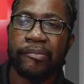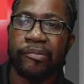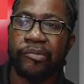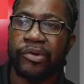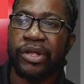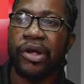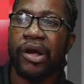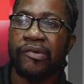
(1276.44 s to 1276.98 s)

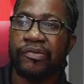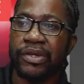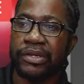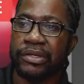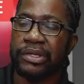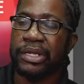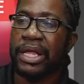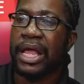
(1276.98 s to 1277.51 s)
recovered,
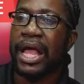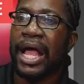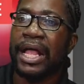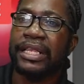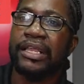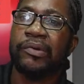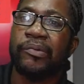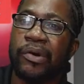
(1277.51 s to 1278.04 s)

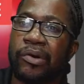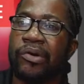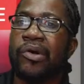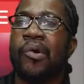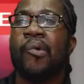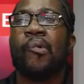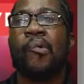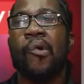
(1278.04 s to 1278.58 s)
and there were
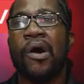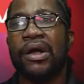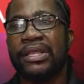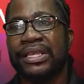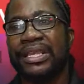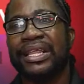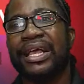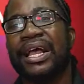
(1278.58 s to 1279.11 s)

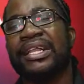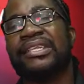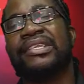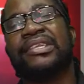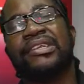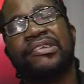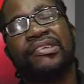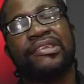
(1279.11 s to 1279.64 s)
one
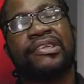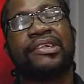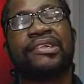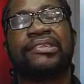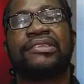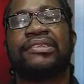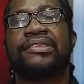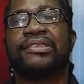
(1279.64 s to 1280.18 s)

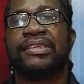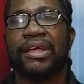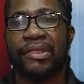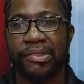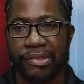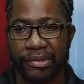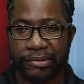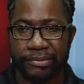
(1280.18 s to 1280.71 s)
additional
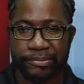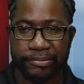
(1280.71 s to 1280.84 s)
death.